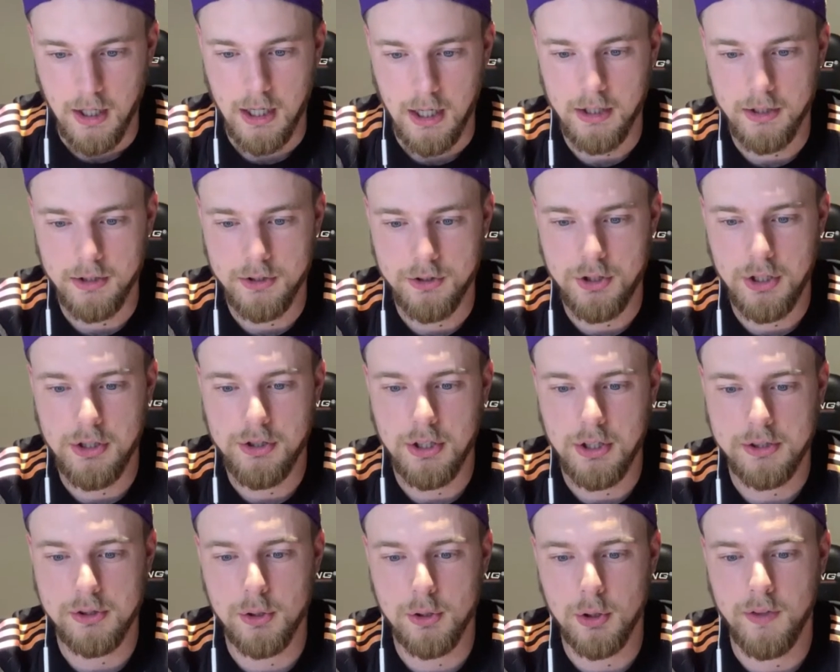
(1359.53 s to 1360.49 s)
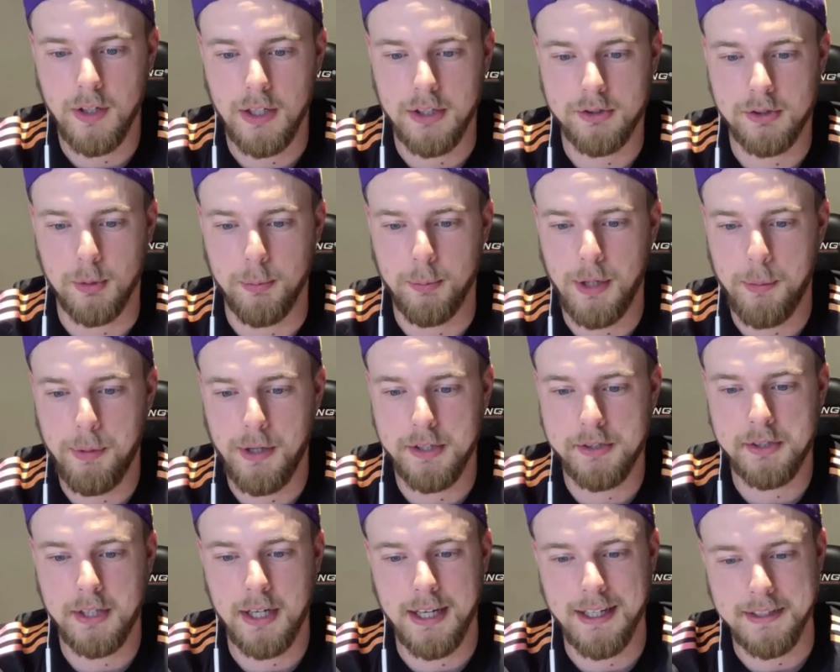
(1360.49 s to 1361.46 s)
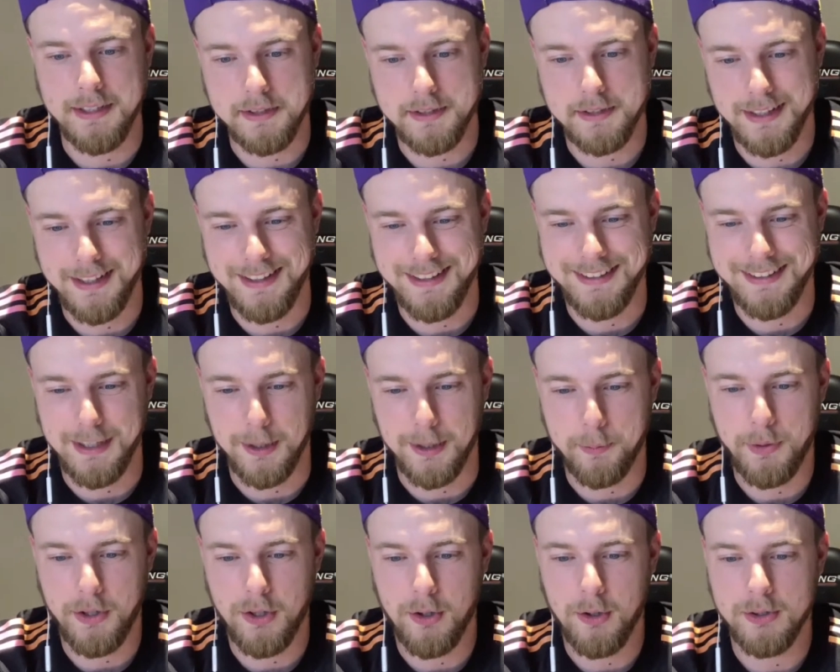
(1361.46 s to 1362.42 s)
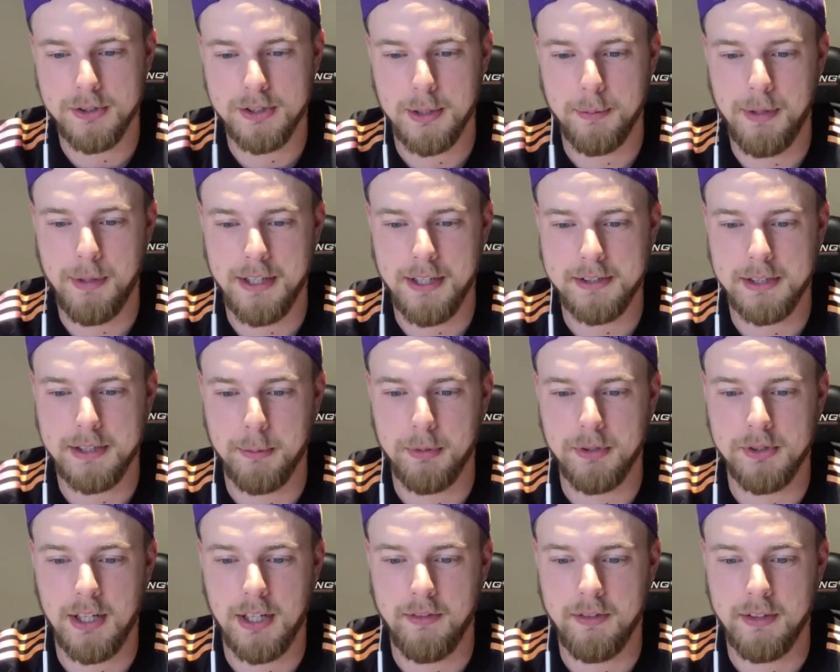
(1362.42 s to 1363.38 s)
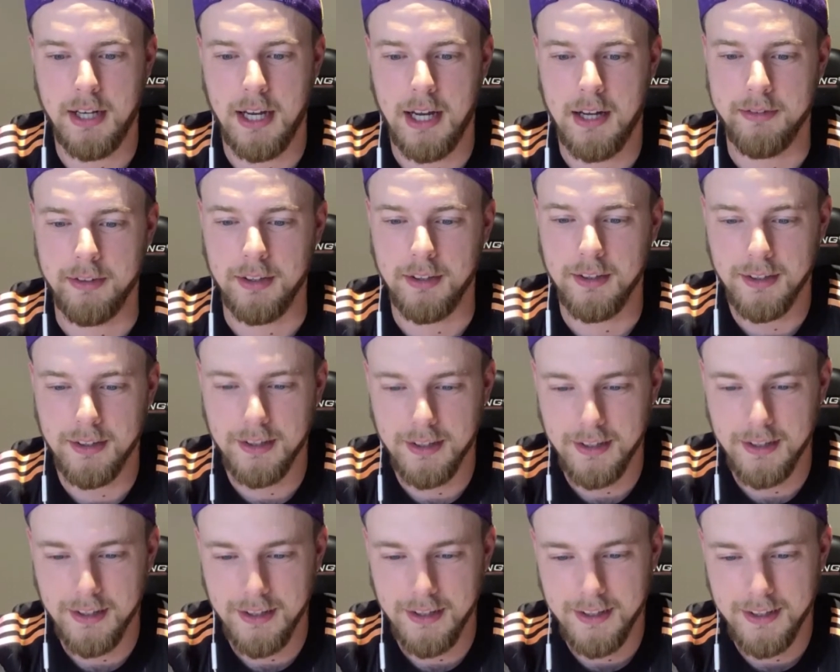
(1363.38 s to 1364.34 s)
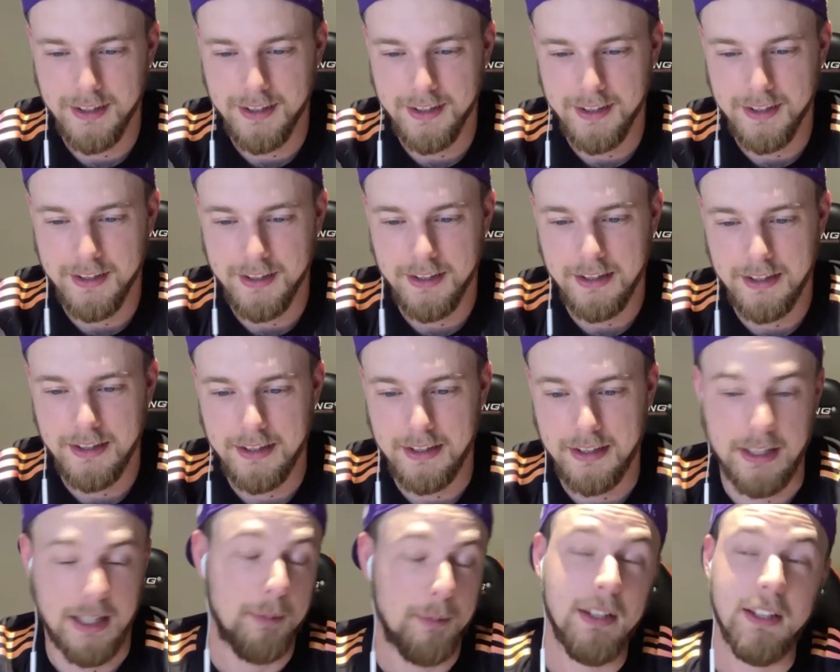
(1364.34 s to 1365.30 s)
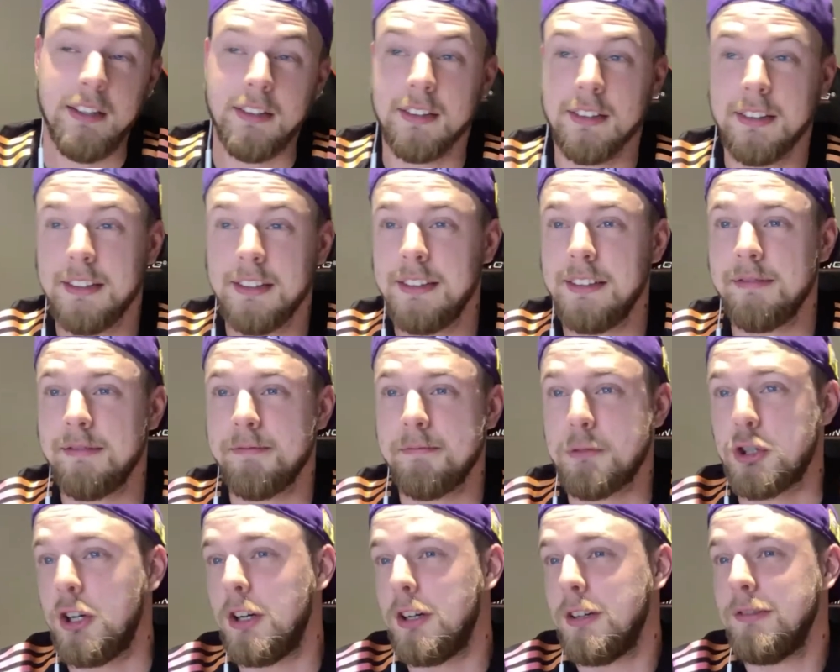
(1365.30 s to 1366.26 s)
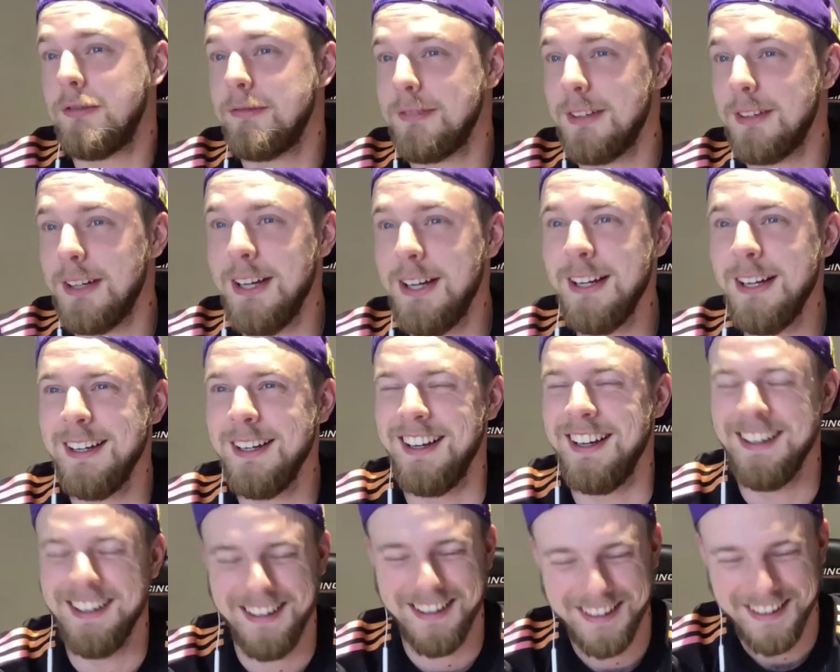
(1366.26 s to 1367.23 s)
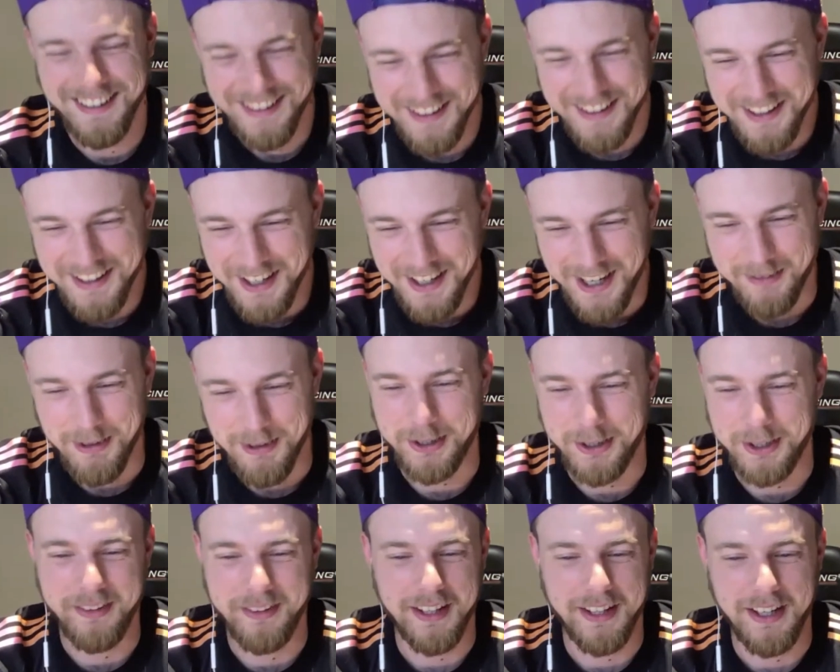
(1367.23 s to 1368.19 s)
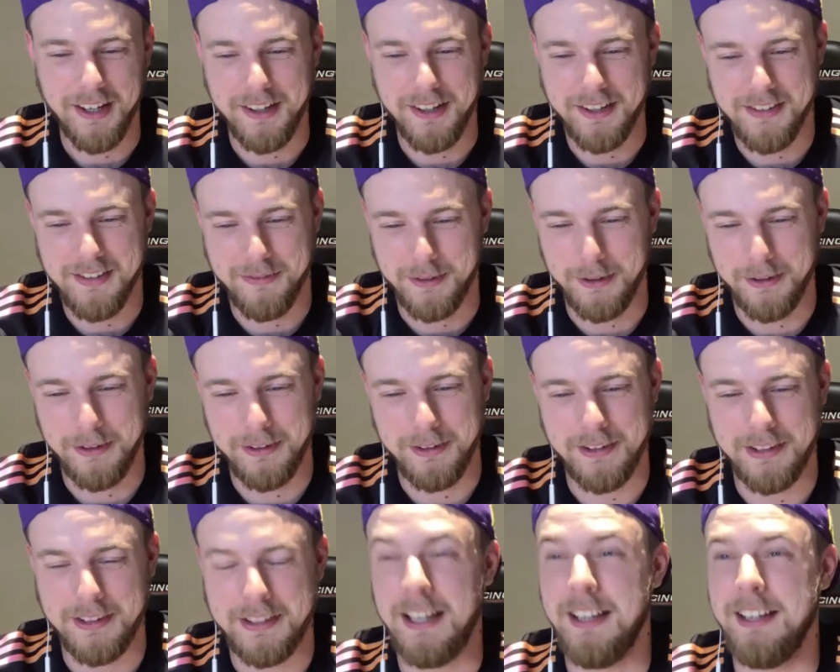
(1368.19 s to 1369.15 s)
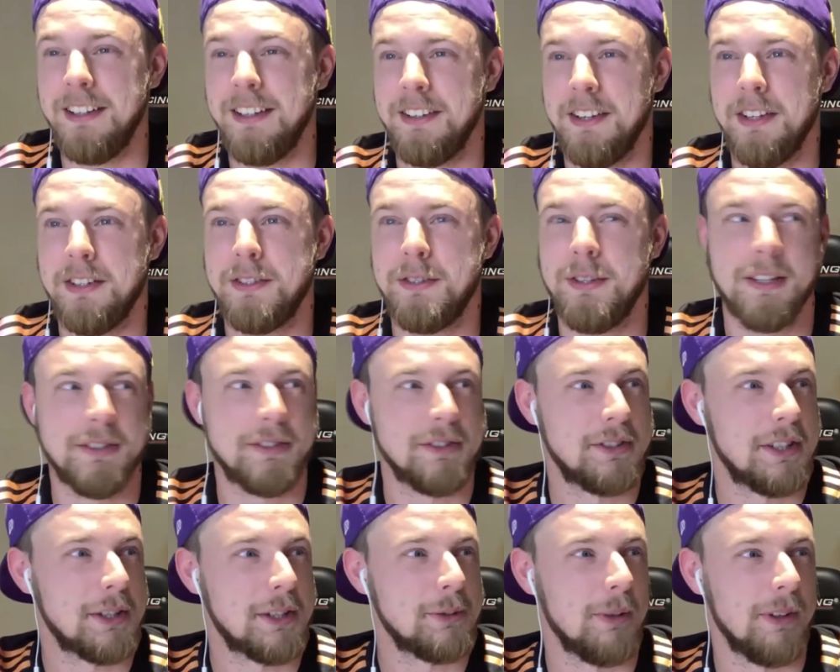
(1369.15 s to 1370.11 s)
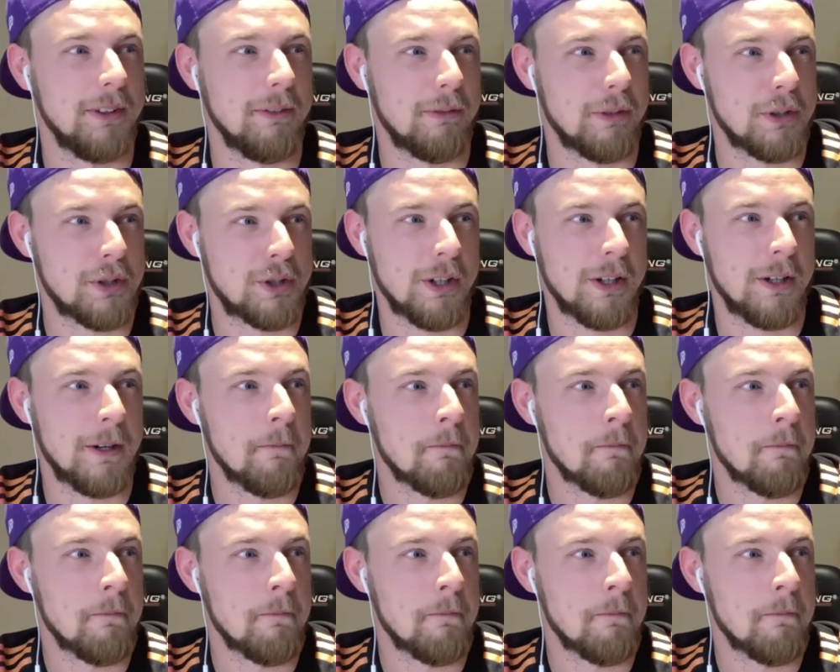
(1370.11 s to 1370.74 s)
Just Juve. So Beppe says, Del Piero is the best number 7 ever. I mean, sure. I'm not arguing there for the 2006 one for sure.